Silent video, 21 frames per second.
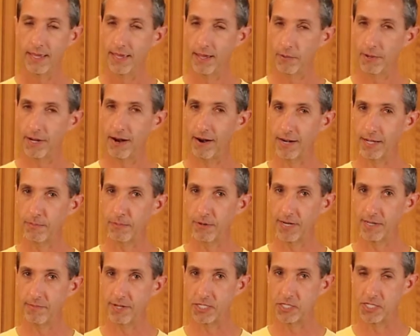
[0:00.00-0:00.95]
and we already
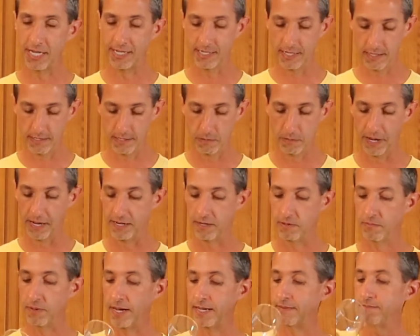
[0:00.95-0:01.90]
pretty much
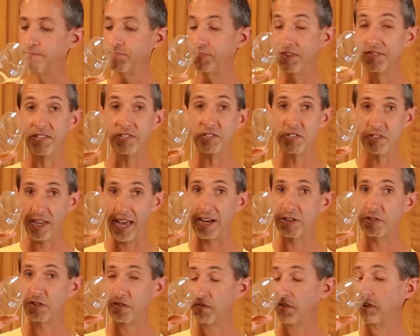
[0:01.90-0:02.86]
anticipated, but this is
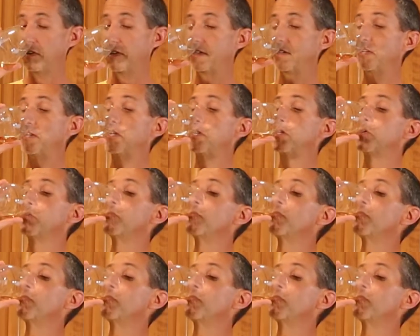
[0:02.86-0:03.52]
actually very good.